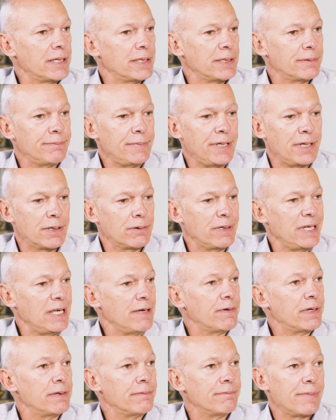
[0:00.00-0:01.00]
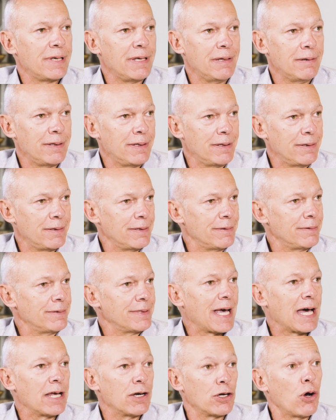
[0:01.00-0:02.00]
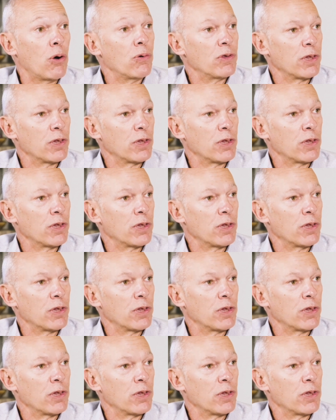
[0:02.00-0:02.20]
to, even kind of go